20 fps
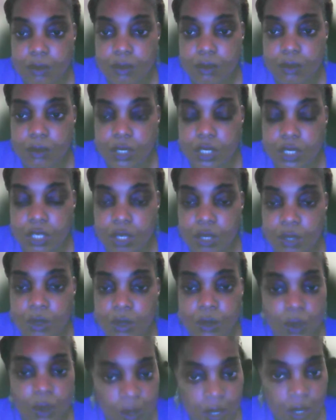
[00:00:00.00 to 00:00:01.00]

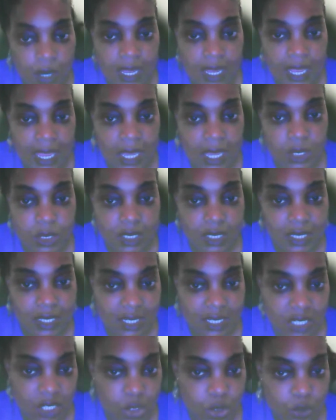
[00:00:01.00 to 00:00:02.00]
you are
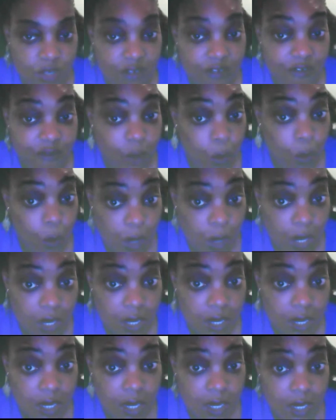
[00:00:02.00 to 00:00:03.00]
actually District 4.
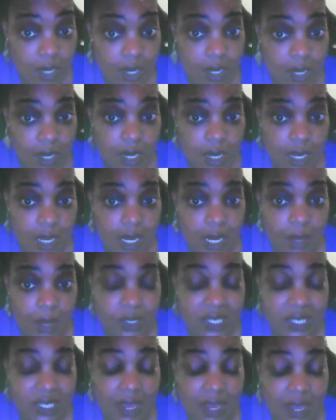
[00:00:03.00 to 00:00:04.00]
And I
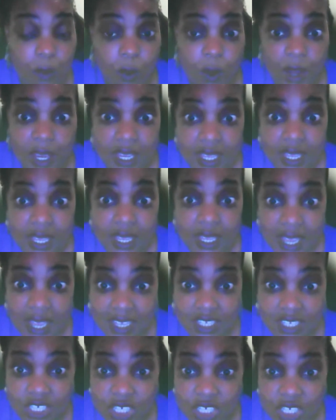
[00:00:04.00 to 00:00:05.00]
was like, what?
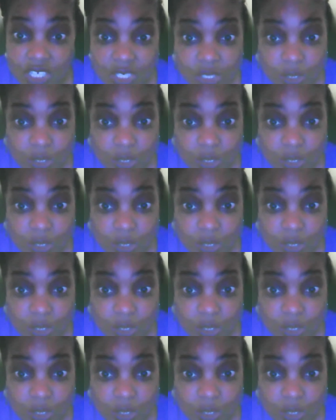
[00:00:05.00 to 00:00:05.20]
I just